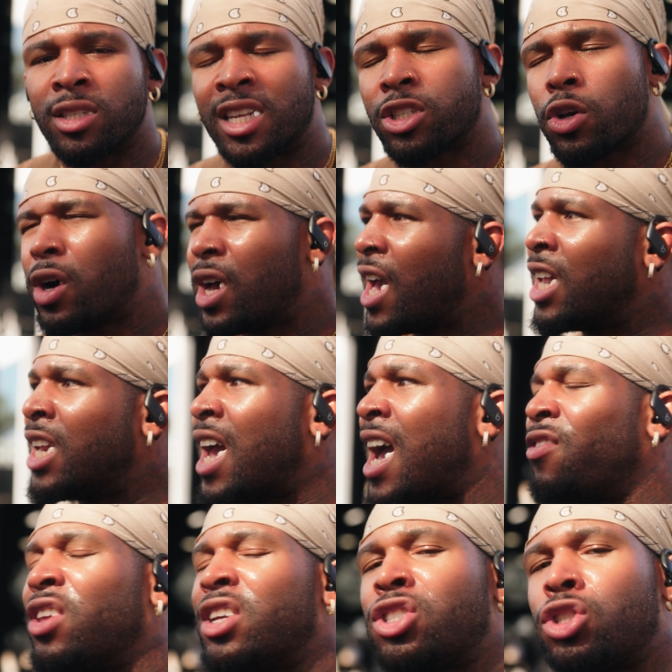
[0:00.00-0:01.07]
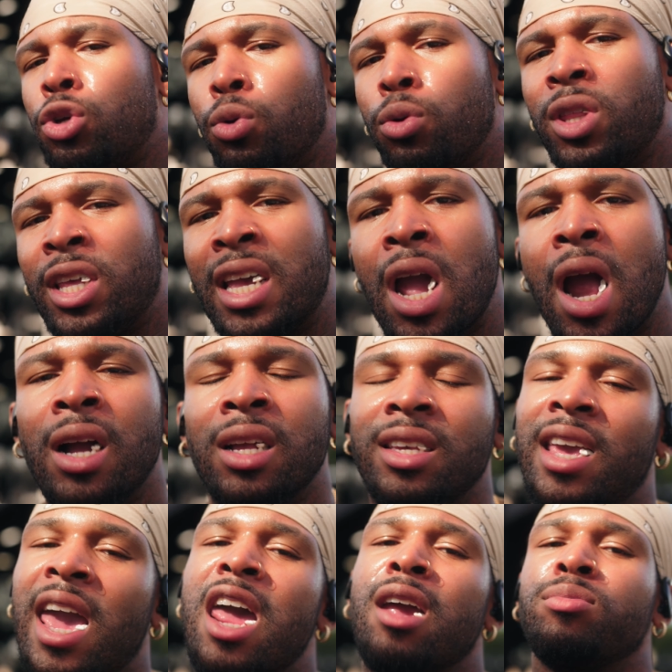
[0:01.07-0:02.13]
Let's go ahead and add this to the
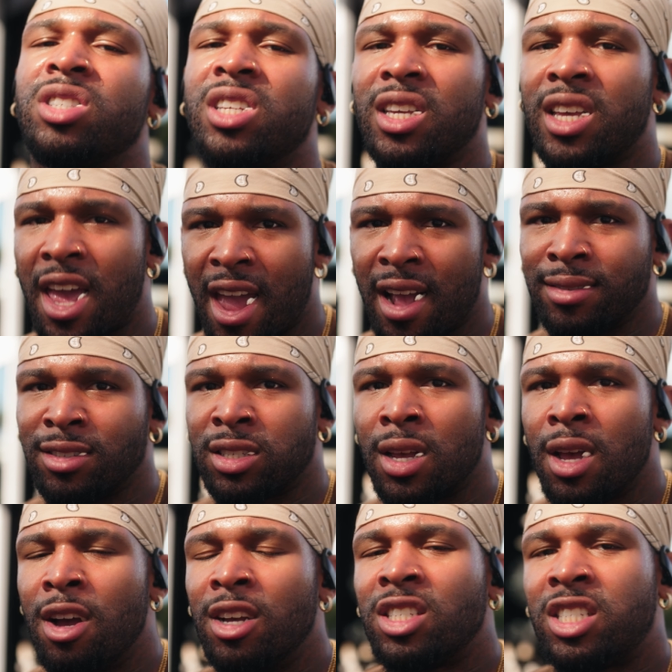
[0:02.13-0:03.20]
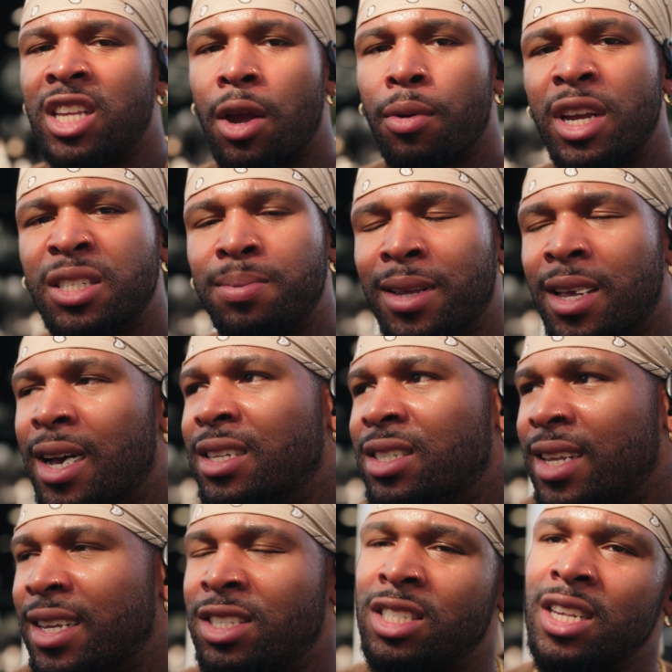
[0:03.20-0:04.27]
Games to Gains series, because
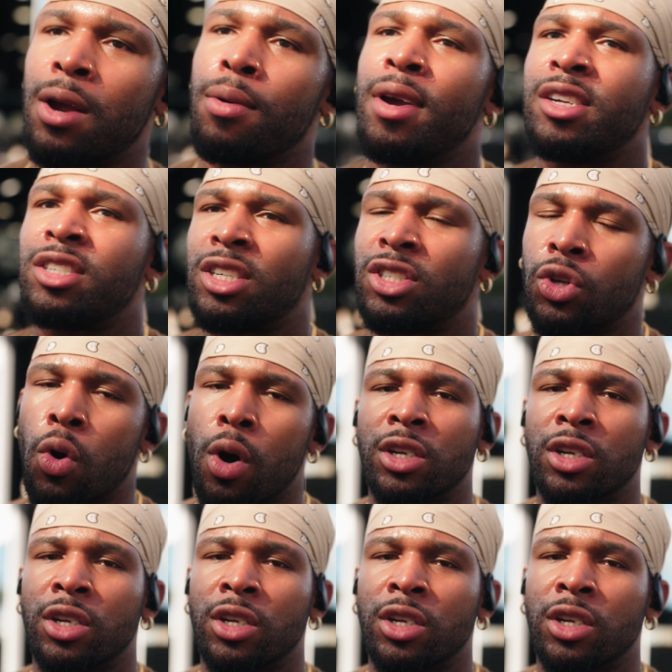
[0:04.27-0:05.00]
this series is